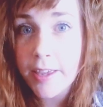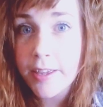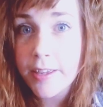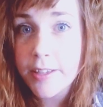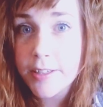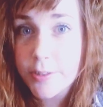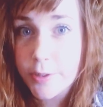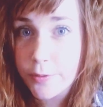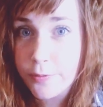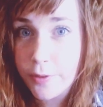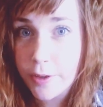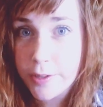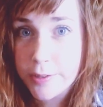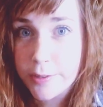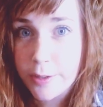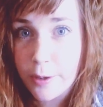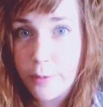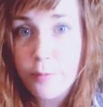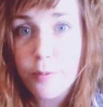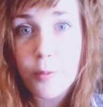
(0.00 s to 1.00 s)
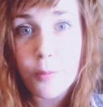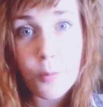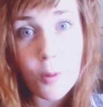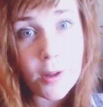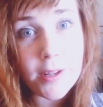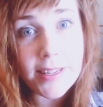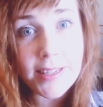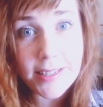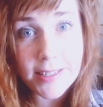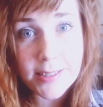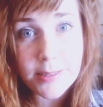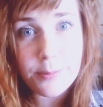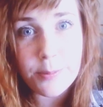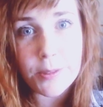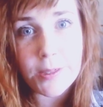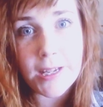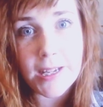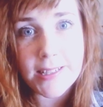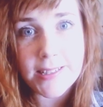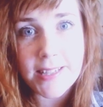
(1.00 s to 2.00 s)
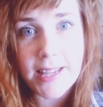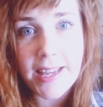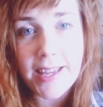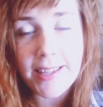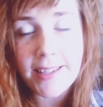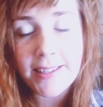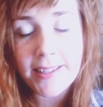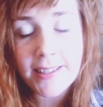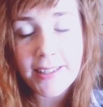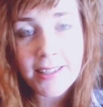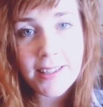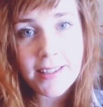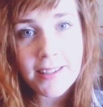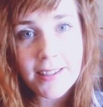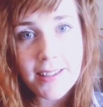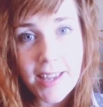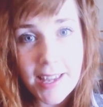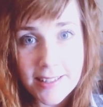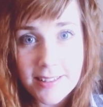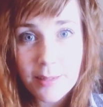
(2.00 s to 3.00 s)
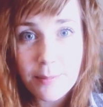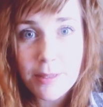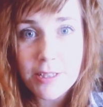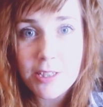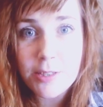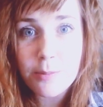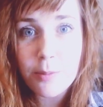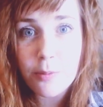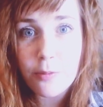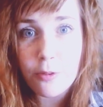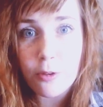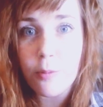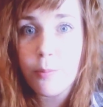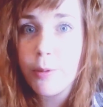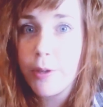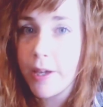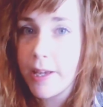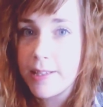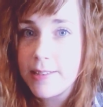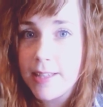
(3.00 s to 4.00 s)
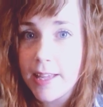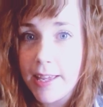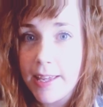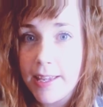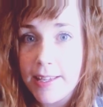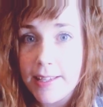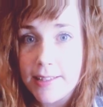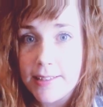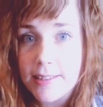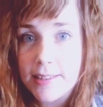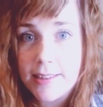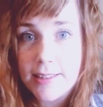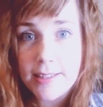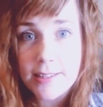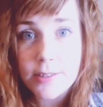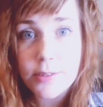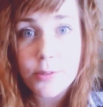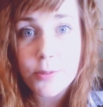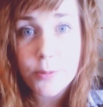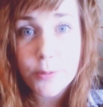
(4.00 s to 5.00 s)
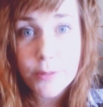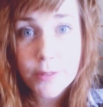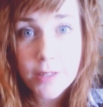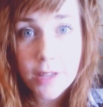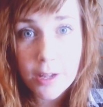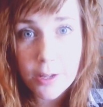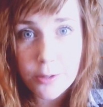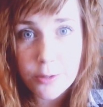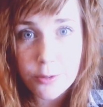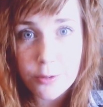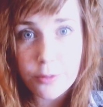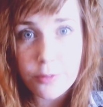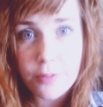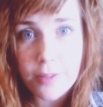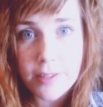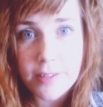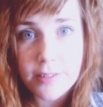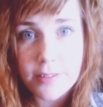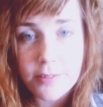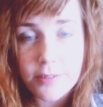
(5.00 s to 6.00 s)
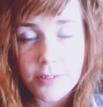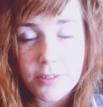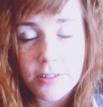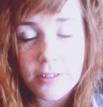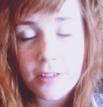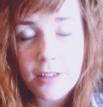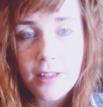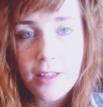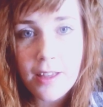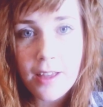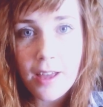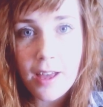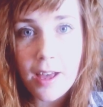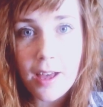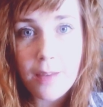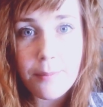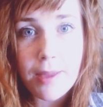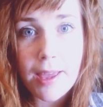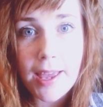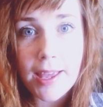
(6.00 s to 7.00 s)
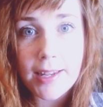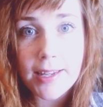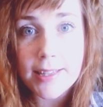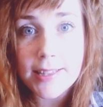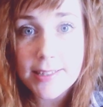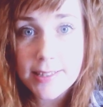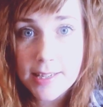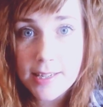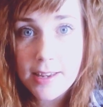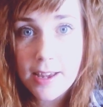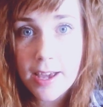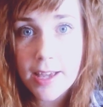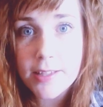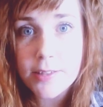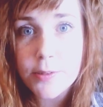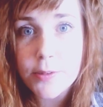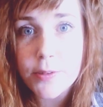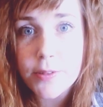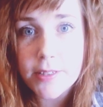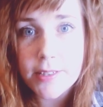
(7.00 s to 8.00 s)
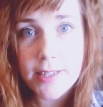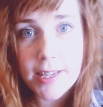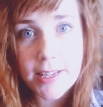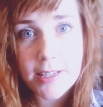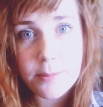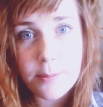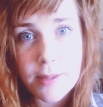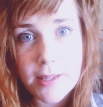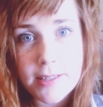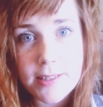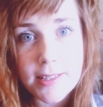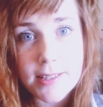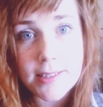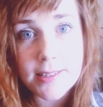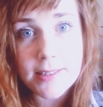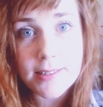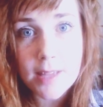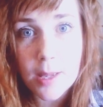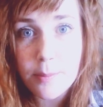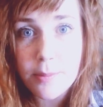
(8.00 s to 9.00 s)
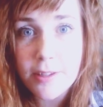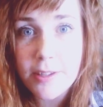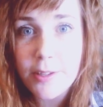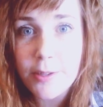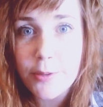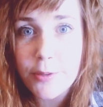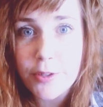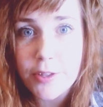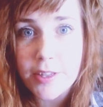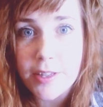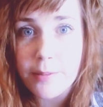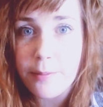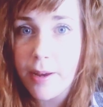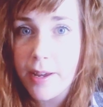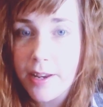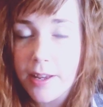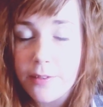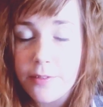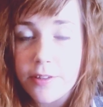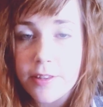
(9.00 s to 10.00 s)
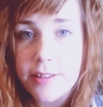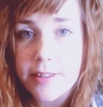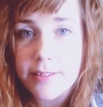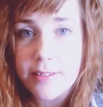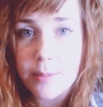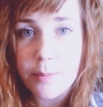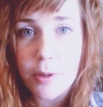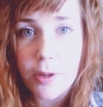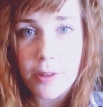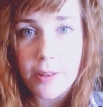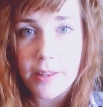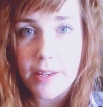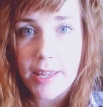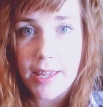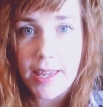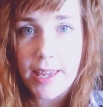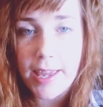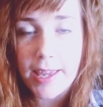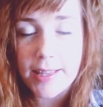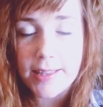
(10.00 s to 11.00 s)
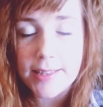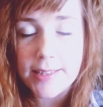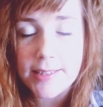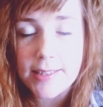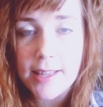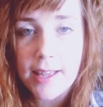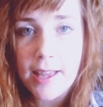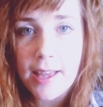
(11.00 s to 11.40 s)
So, first off, what is Bunkasai? As I mentioned before, Bunkasai is the school's cultural festival, and in senior high schools it takes place in summer, usually right after the summer holiday ends,